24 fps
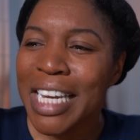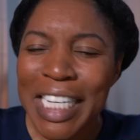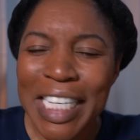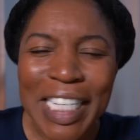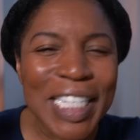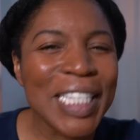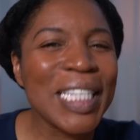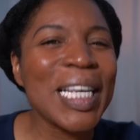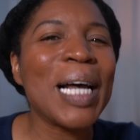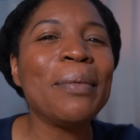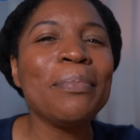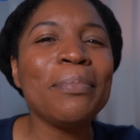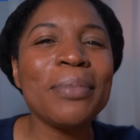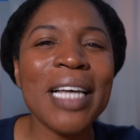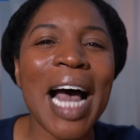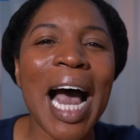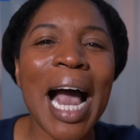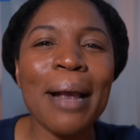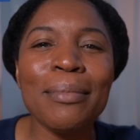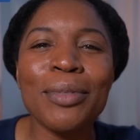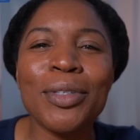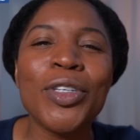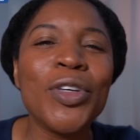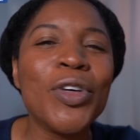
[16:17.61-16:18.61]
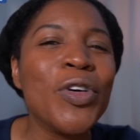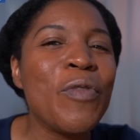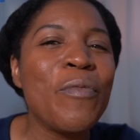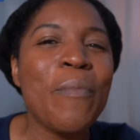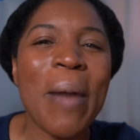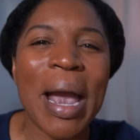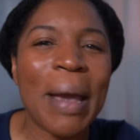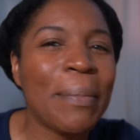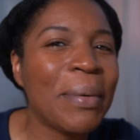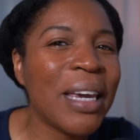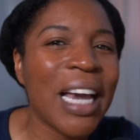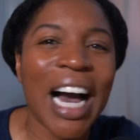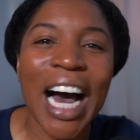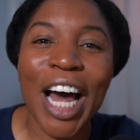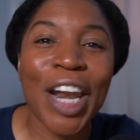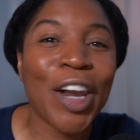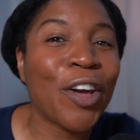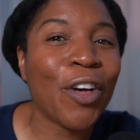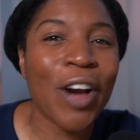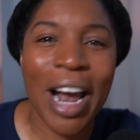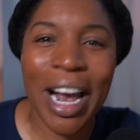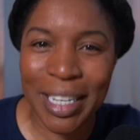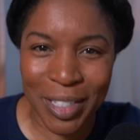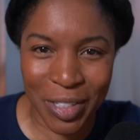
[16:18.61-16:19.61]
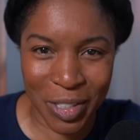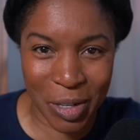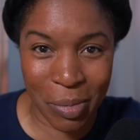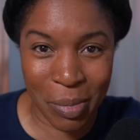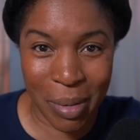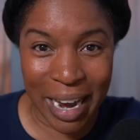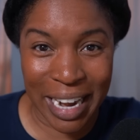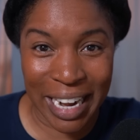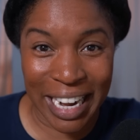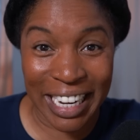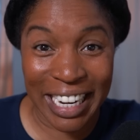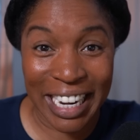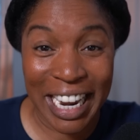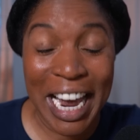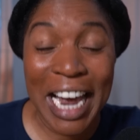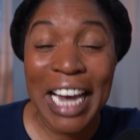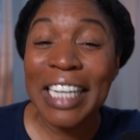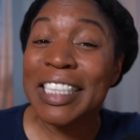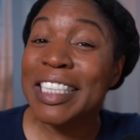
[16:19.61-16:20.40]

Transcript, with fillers: sometimes you may be underestimated.